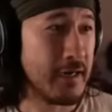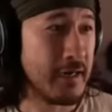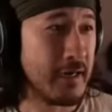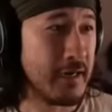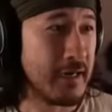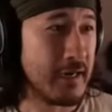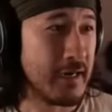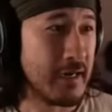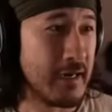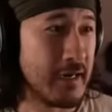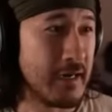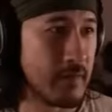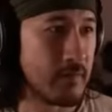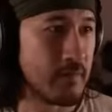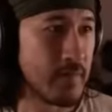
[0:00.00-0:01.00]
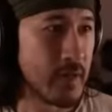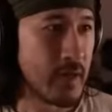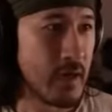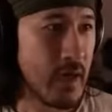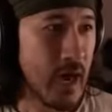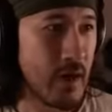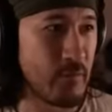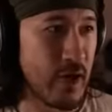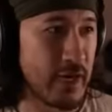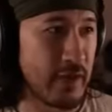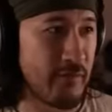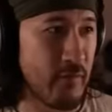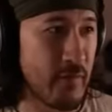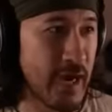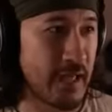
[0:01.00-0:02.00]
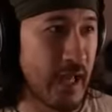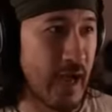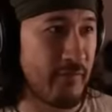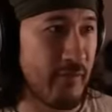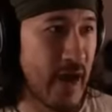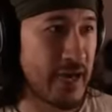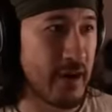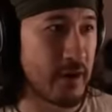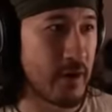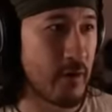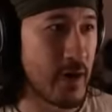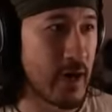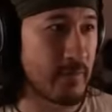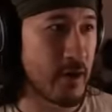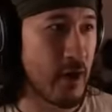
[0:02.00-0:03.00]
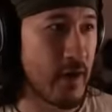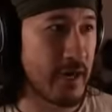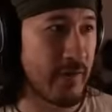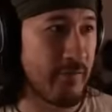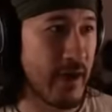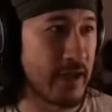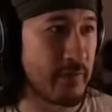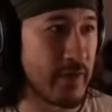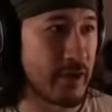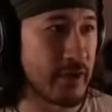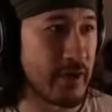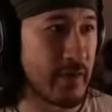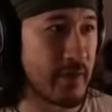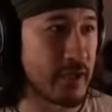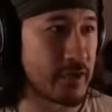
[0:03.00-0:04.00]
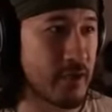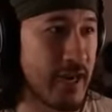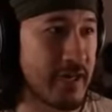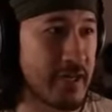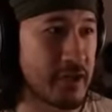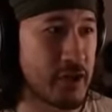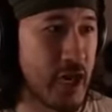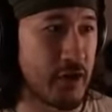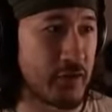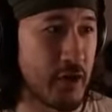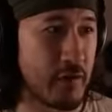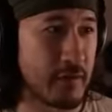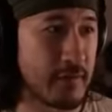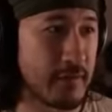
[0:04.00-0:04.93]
inside! Oh, no! No! I'm running for my life. I don't know where I'm going. I found a building. I'm gonna try to get shelter.